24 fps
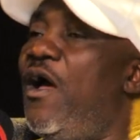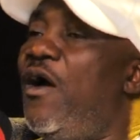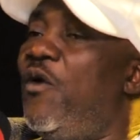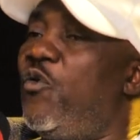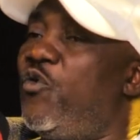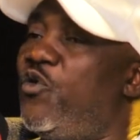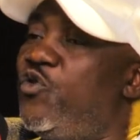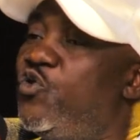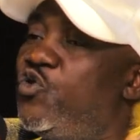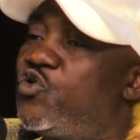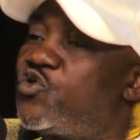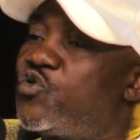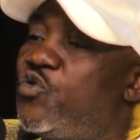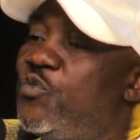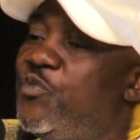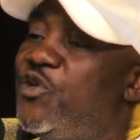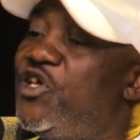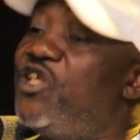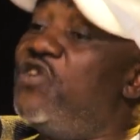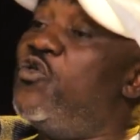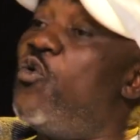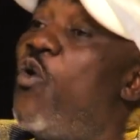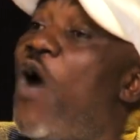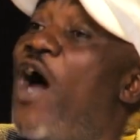We used to
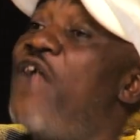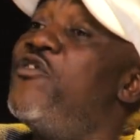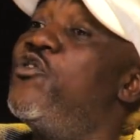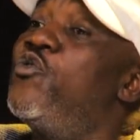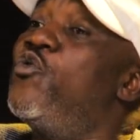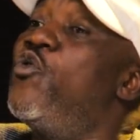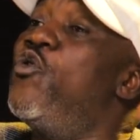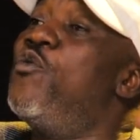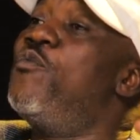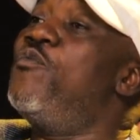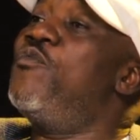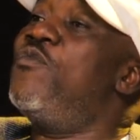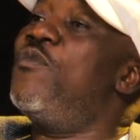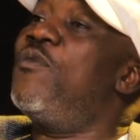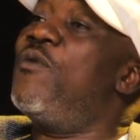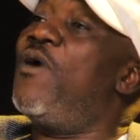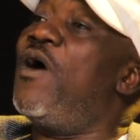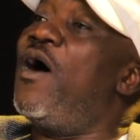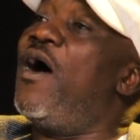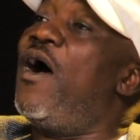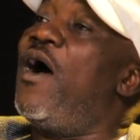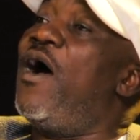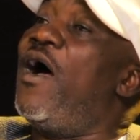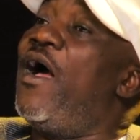be in one room,
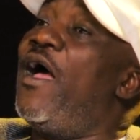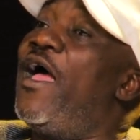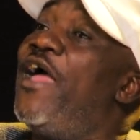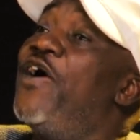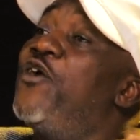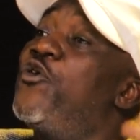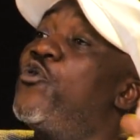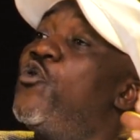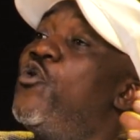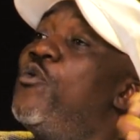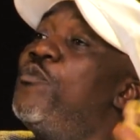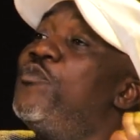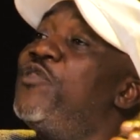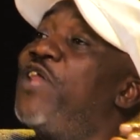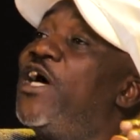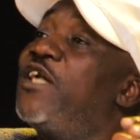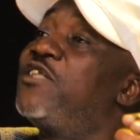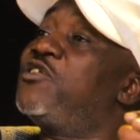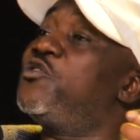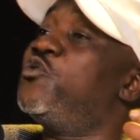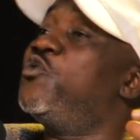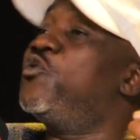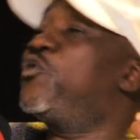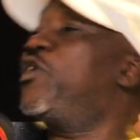a room
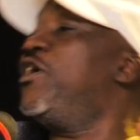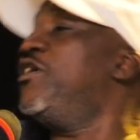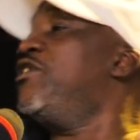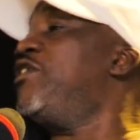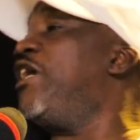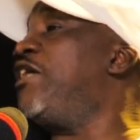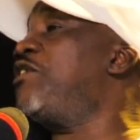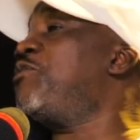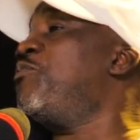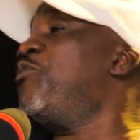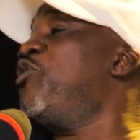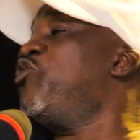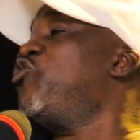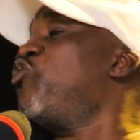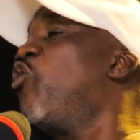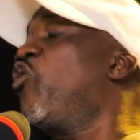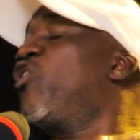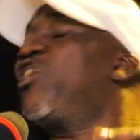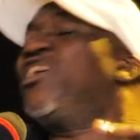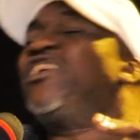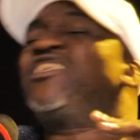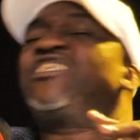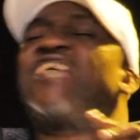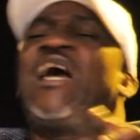that you can just be
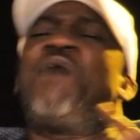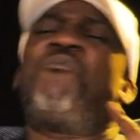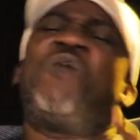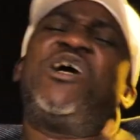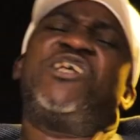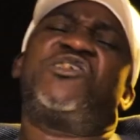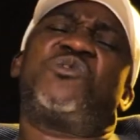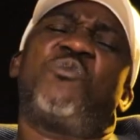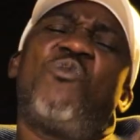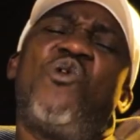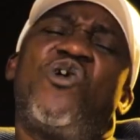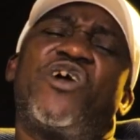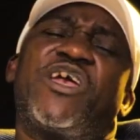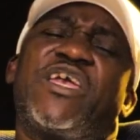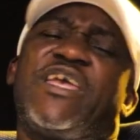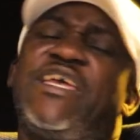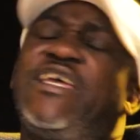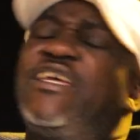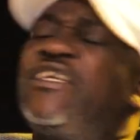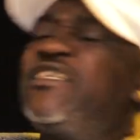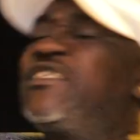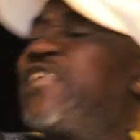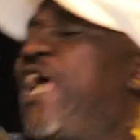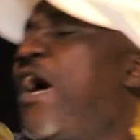talking. Some are
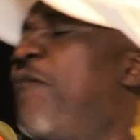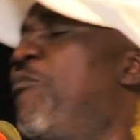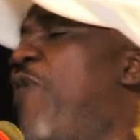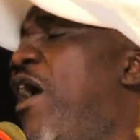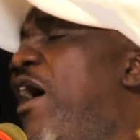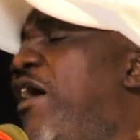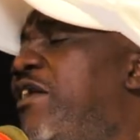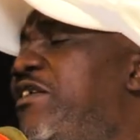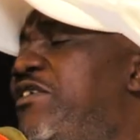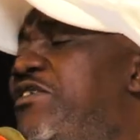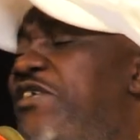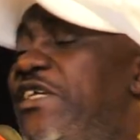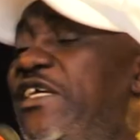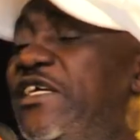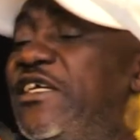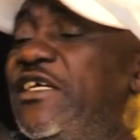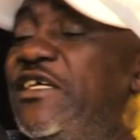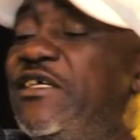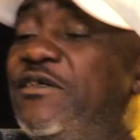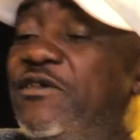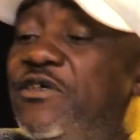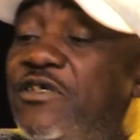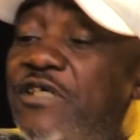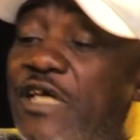smoking, some are
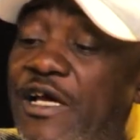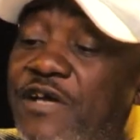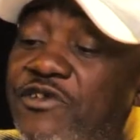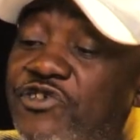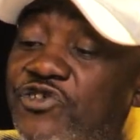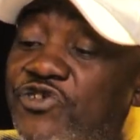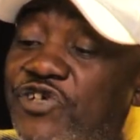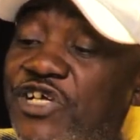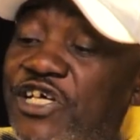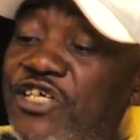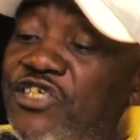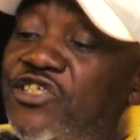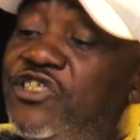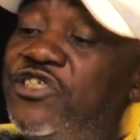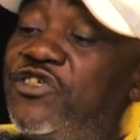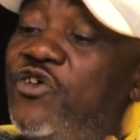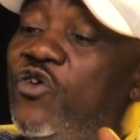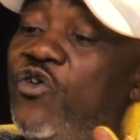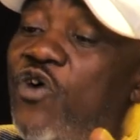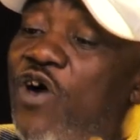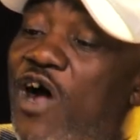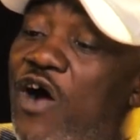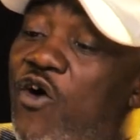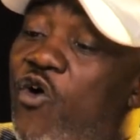drinking drinks,
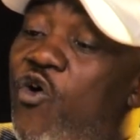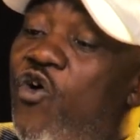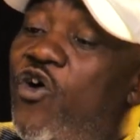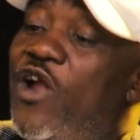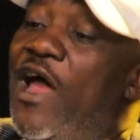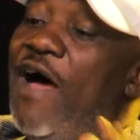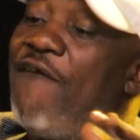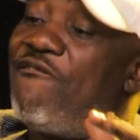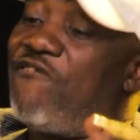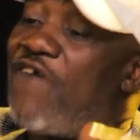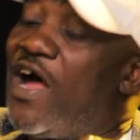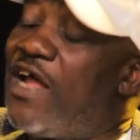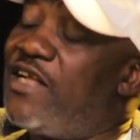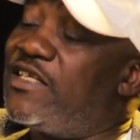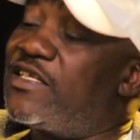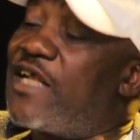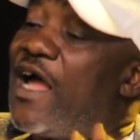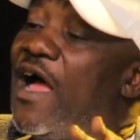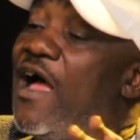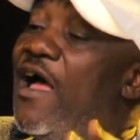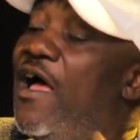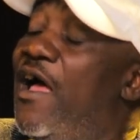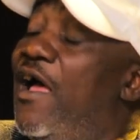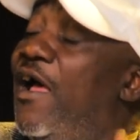Coca-Cola,
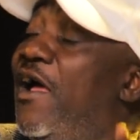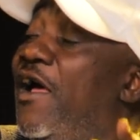Fanta.